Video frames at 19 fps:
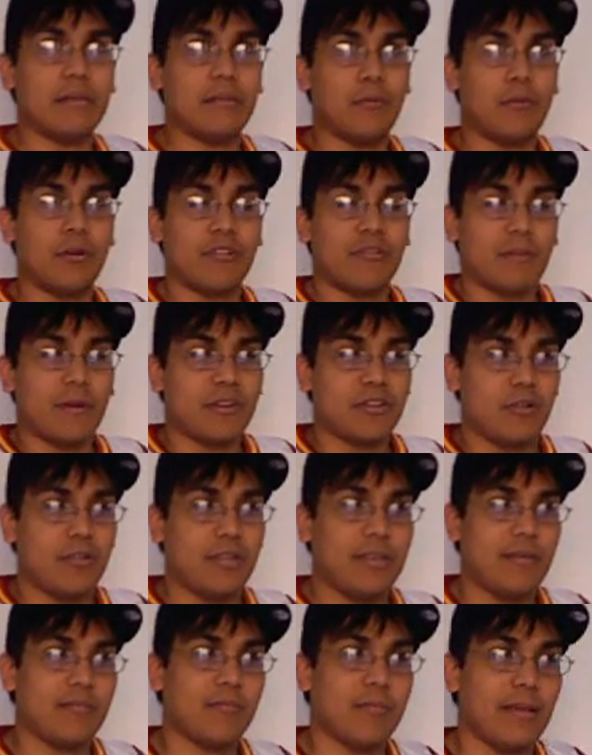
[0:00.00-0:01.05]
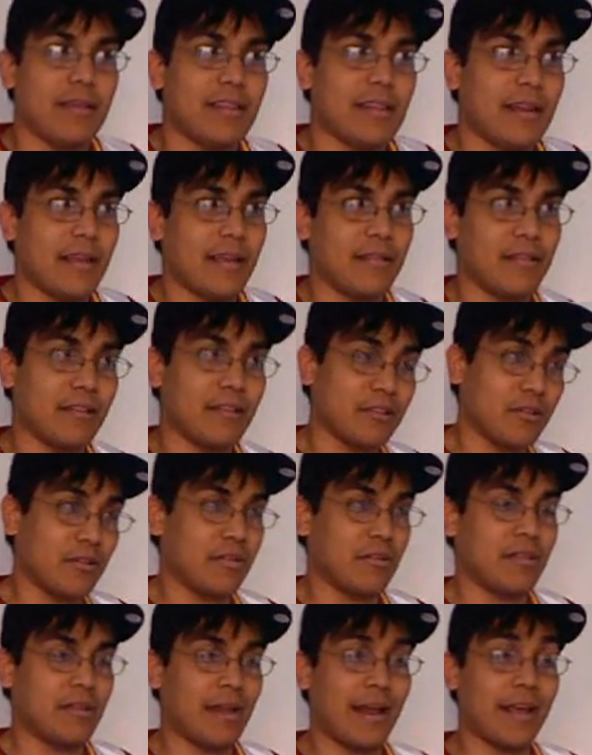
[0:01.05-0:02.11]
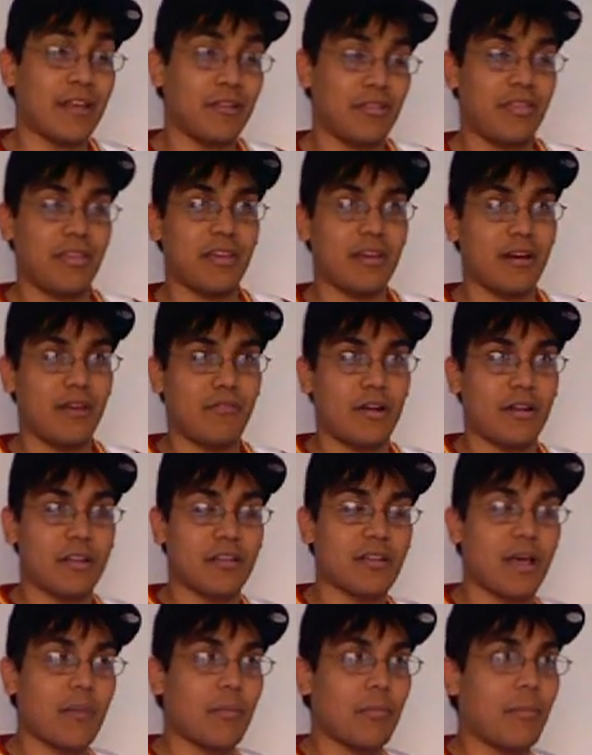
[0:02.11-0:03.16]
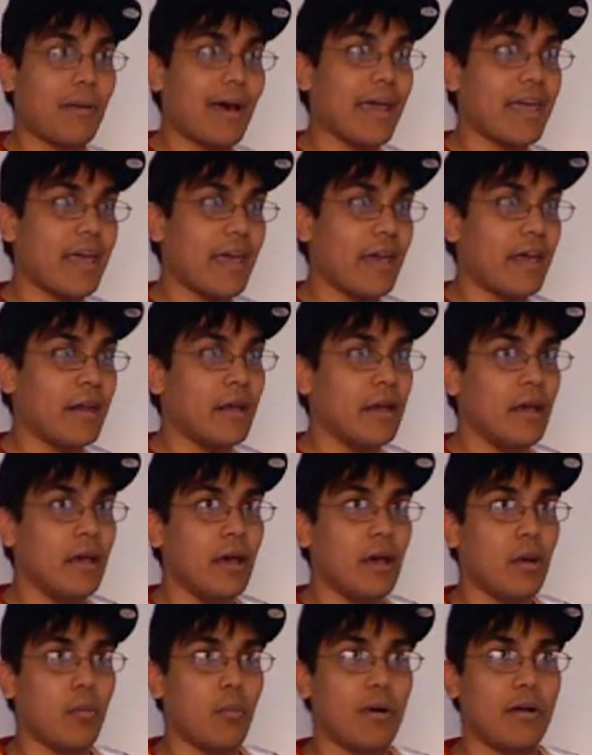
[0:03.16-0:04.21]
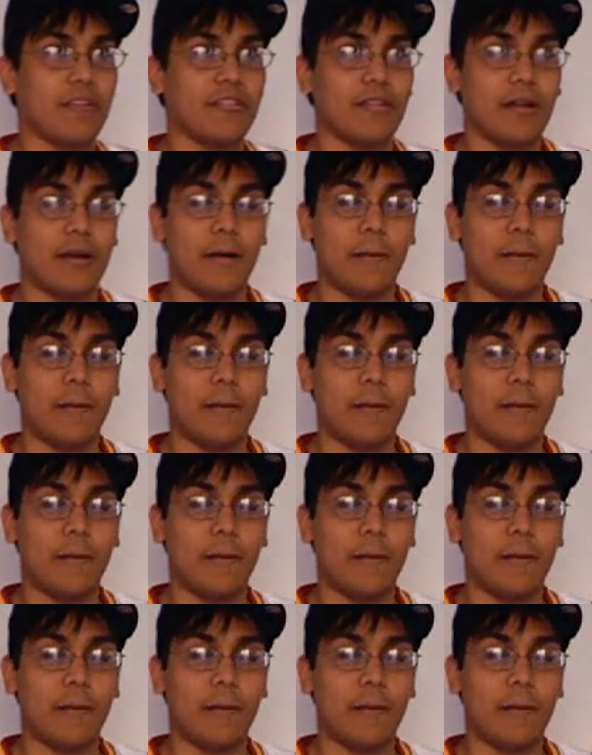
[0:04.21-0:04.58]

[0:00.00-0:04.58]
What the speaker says: one special teams play that I could think of on the top of my head was